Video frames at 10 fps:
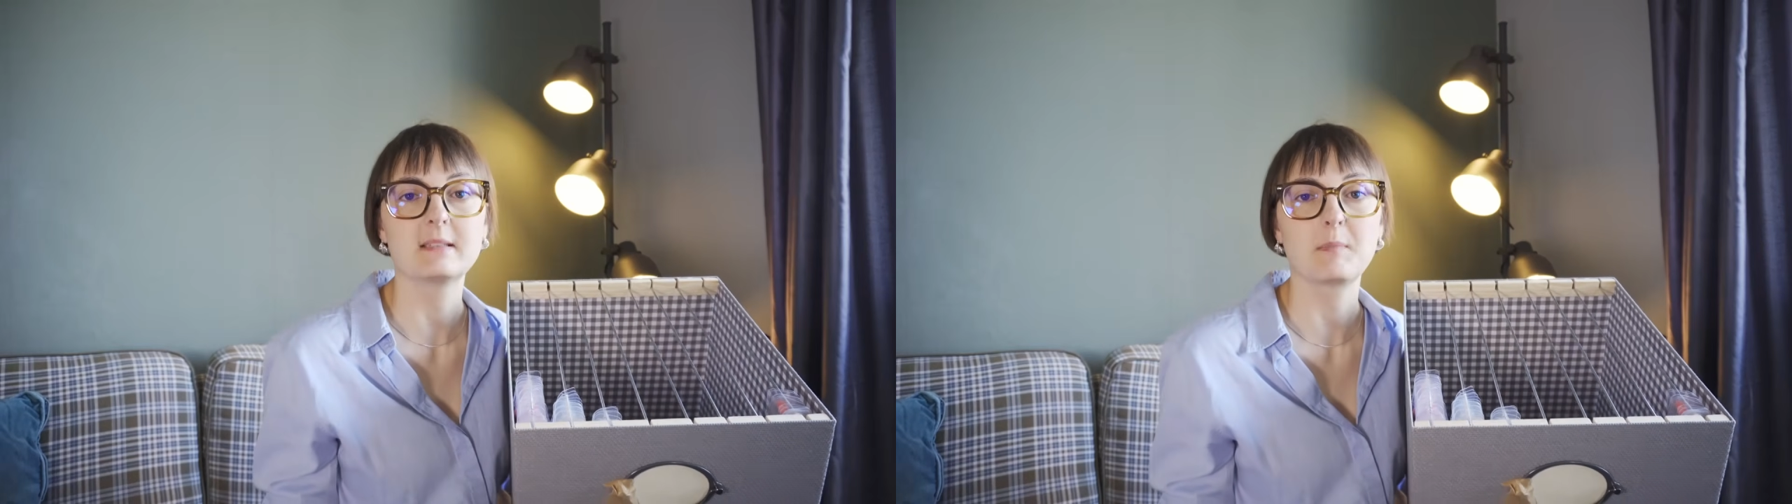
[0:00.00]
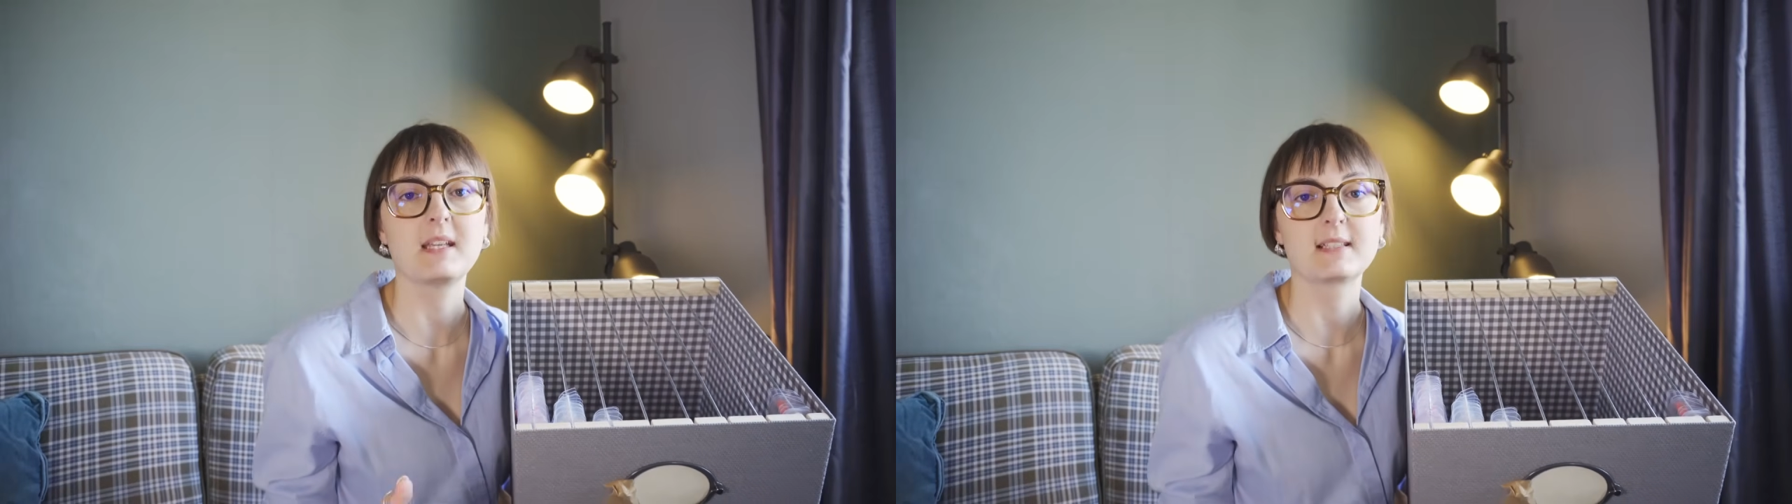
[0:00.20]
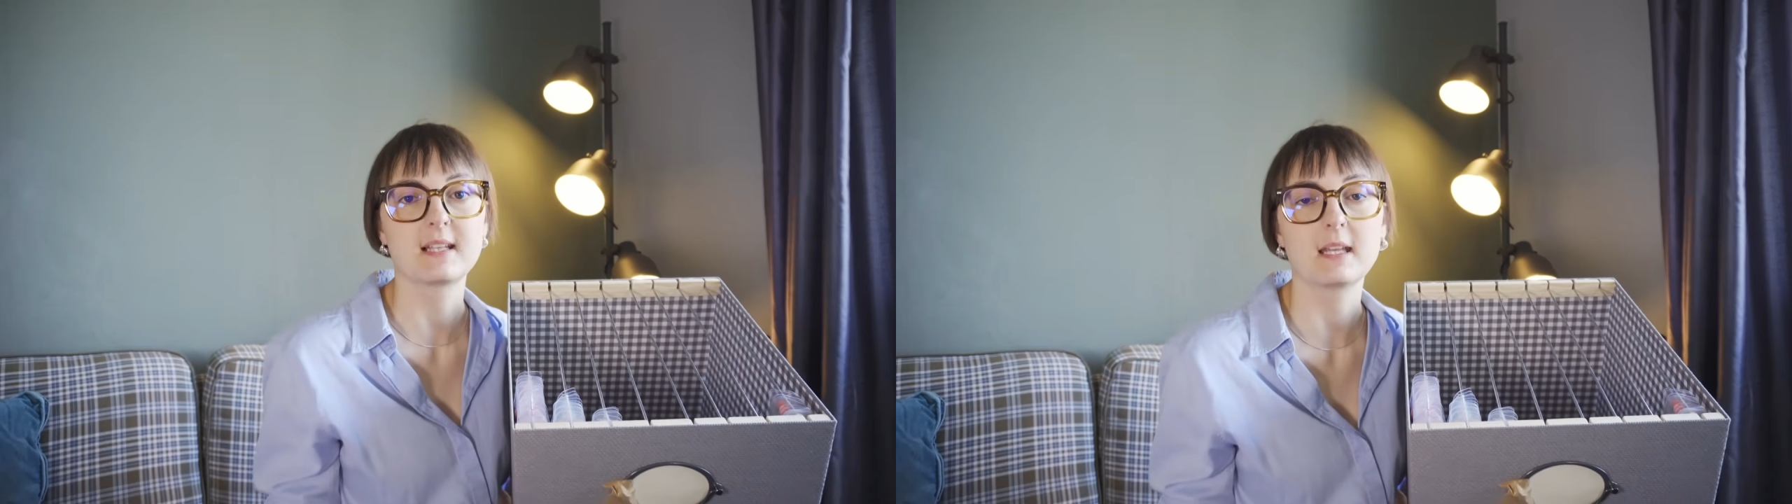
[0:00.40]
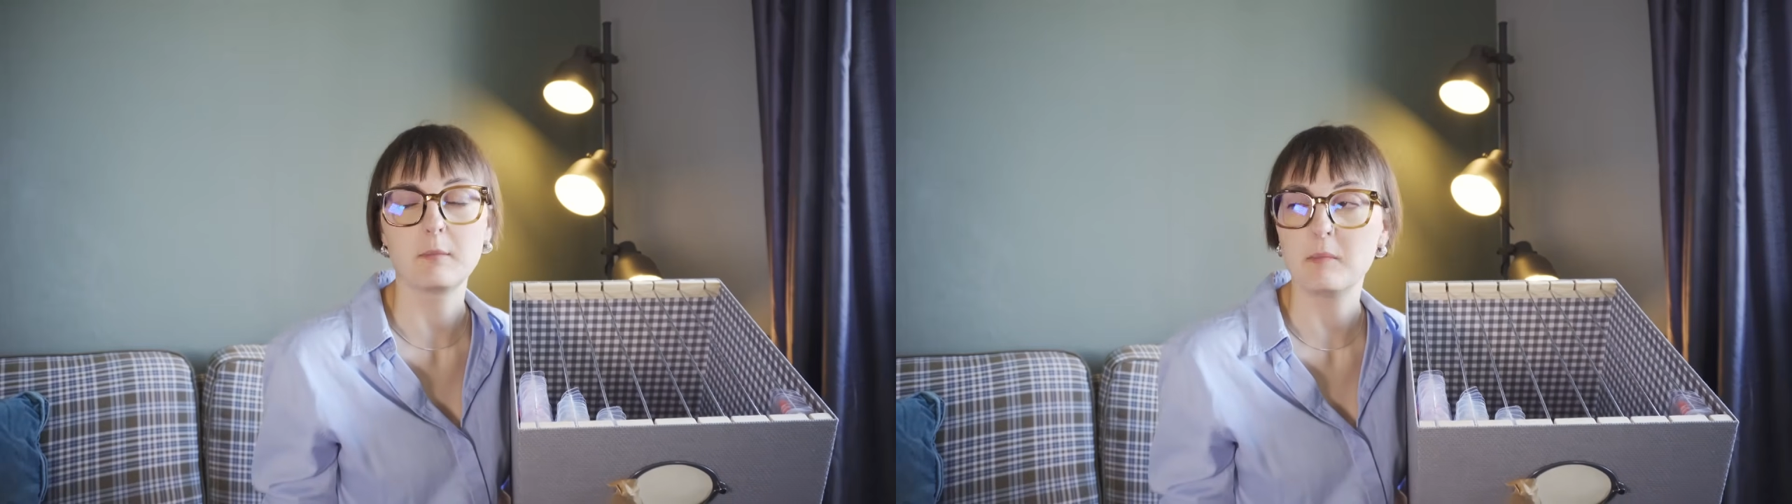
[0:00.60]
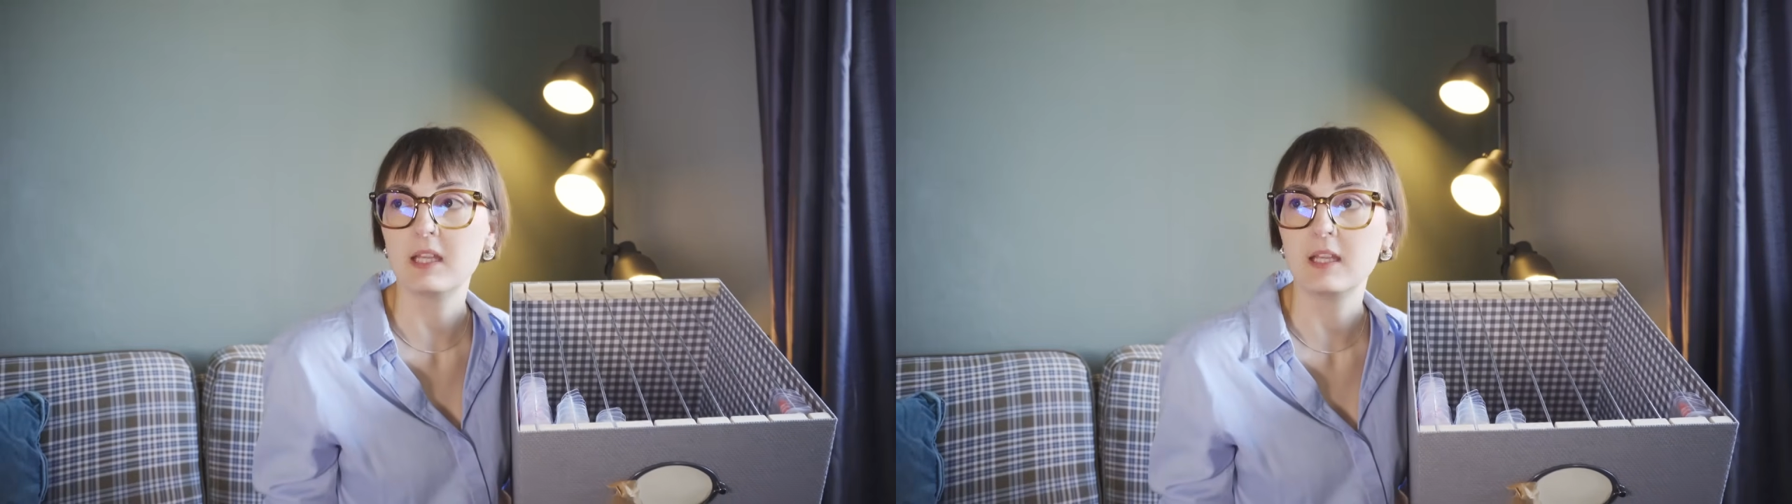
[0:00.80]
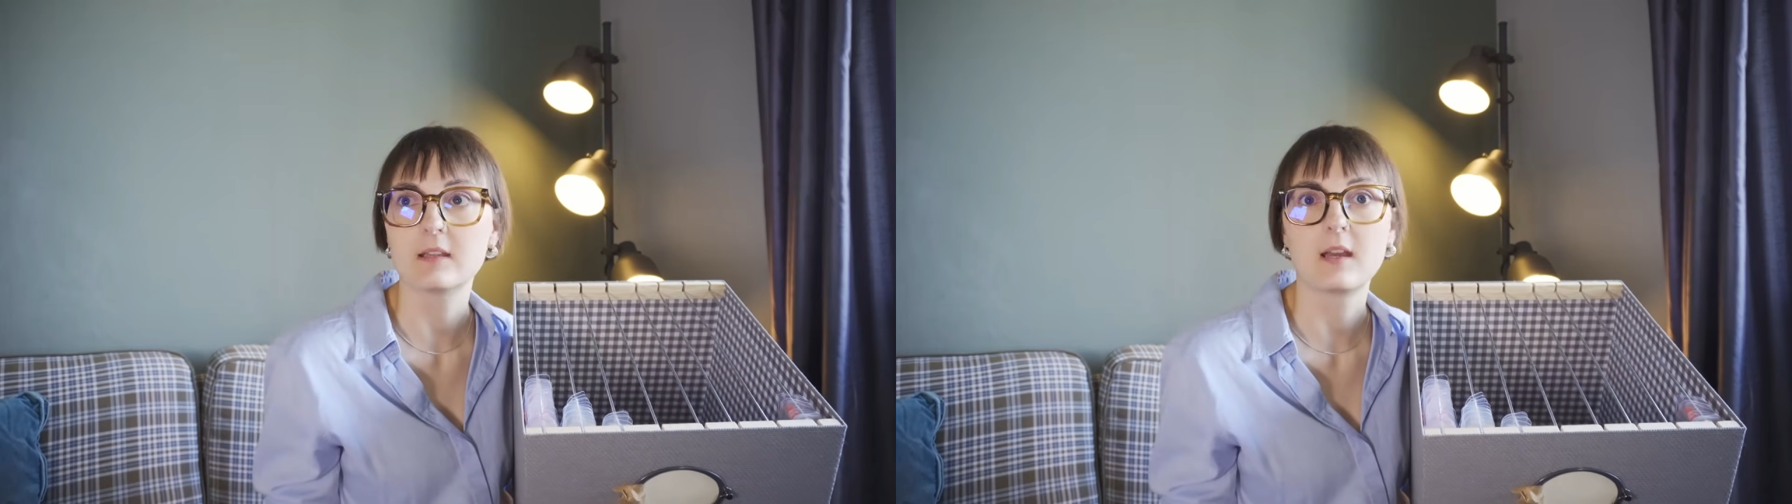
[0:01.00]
space like me,